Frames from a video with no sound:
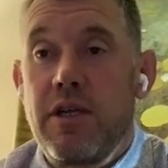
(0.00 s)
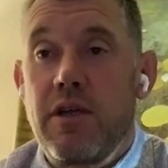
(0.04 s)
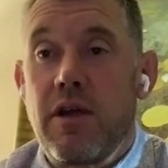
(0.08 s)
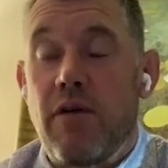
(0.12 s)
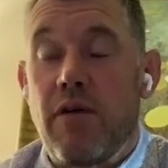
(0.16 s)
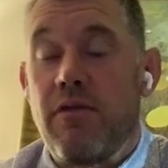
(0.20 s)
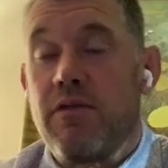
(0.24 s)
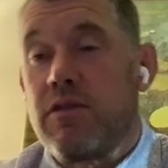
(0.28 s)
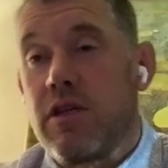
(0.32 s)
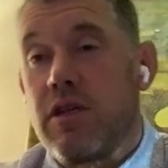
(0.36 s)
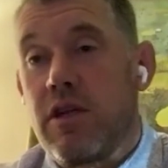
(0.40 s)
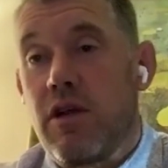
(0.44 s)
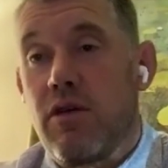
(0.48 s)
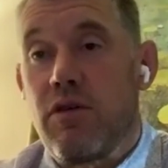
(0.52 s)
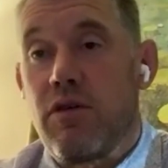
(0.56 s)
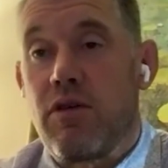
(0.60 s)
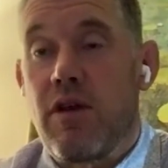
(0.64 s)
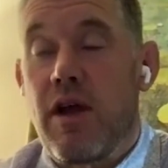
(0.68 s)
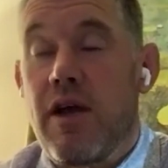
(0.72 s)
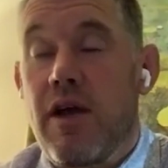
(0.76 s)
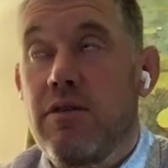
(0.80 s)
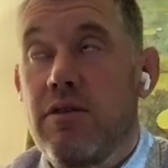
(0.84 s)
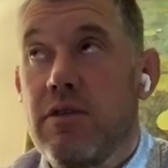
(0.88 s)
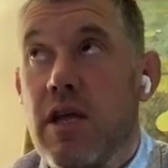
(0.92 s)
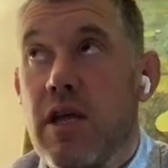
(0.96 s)
Obviously, no
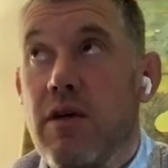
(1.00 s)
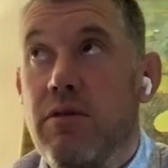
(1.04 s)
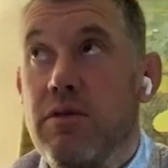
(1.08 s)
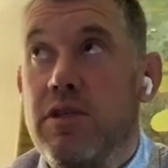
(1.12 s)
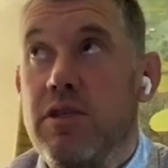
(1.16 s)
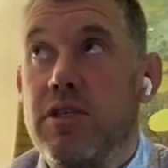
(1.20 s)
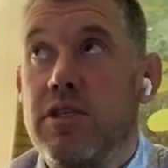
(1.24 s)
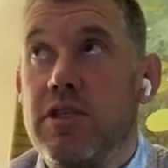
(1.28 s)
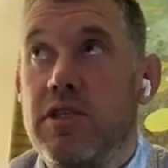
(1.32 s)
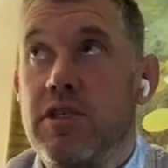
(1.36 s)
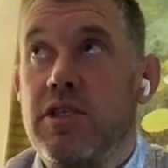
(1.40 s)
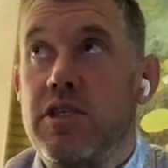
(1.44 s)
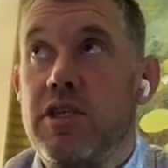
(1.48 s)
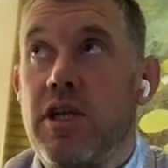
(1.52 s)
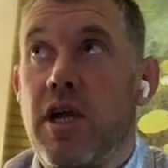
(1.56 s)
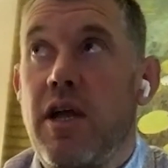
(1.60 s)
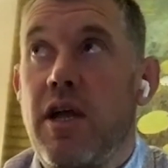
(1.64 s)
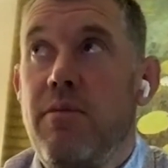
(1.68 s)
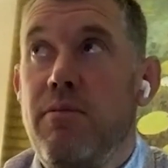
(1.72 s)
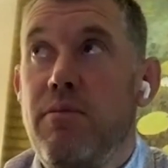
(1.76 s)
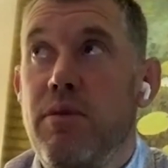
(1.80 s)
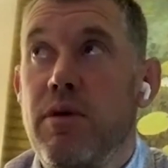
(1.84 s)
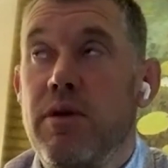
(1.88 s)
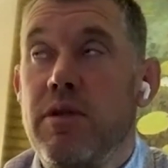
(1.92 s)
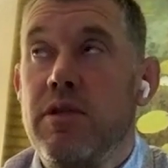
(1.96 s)
crowds there, which is a
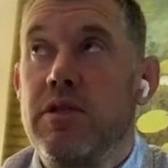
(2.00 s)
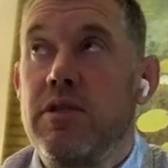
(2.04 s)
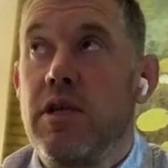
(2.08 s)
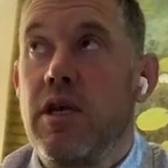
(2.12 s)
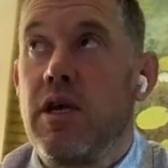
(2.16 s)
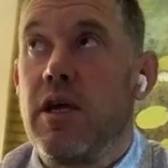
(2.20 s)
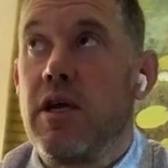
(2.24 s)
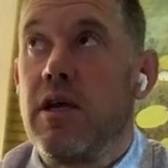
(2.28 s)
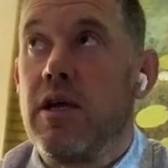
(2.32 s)
shame, but